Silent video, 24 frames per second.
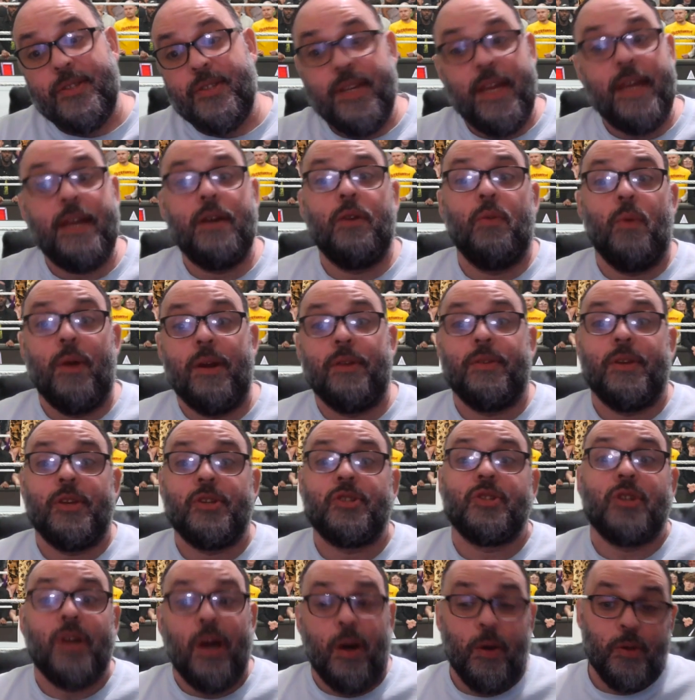seeing where
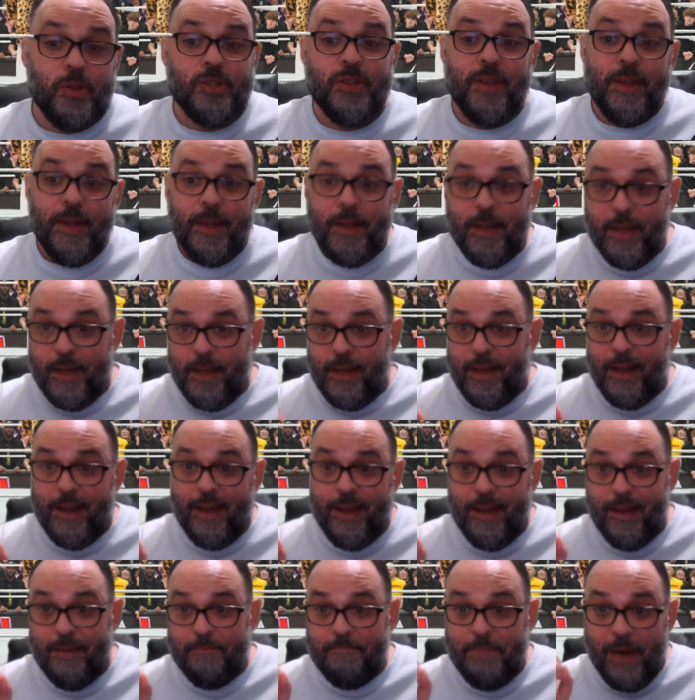this goes.
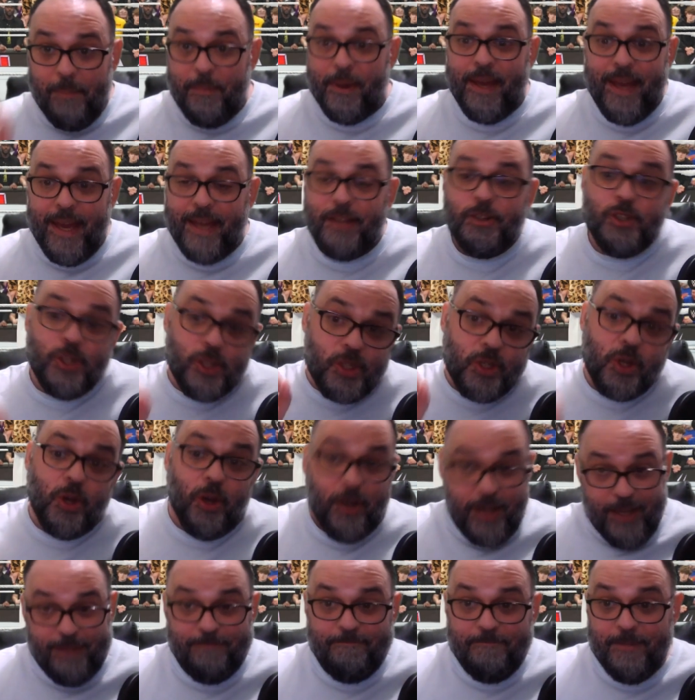Papa H is
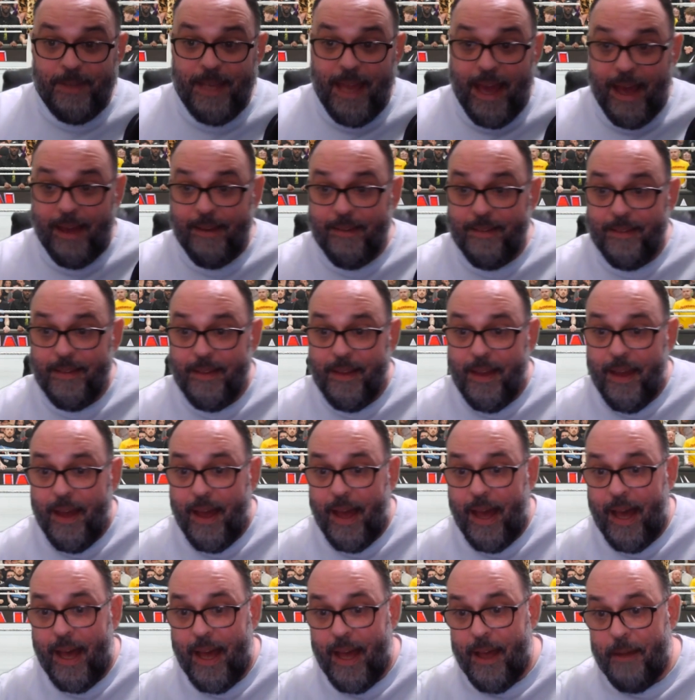cooking. Yeah.
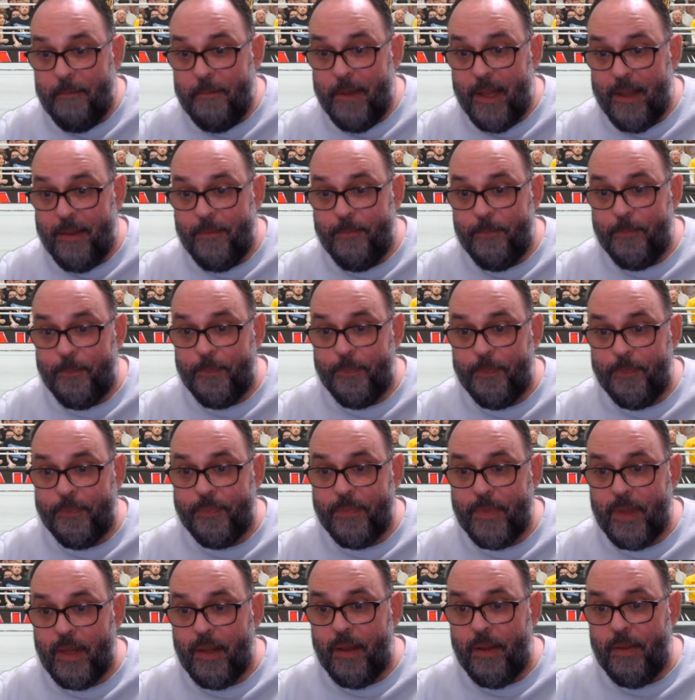Um,
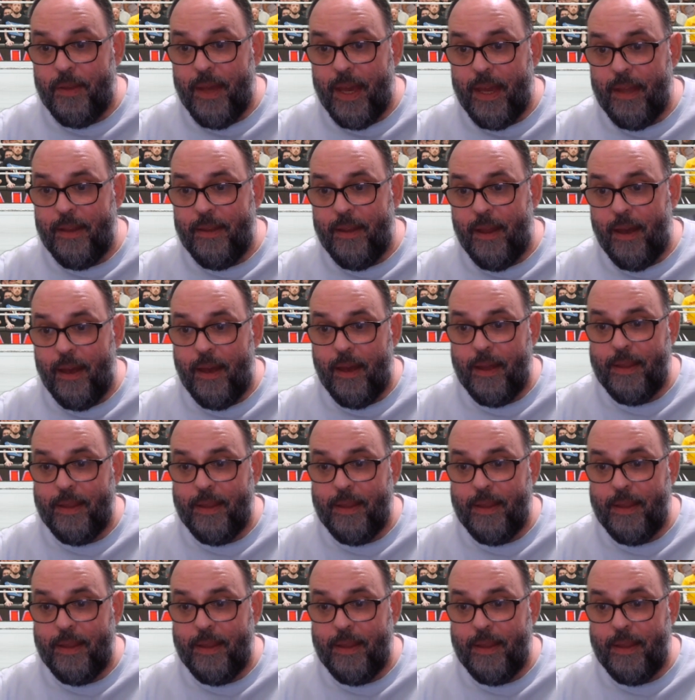then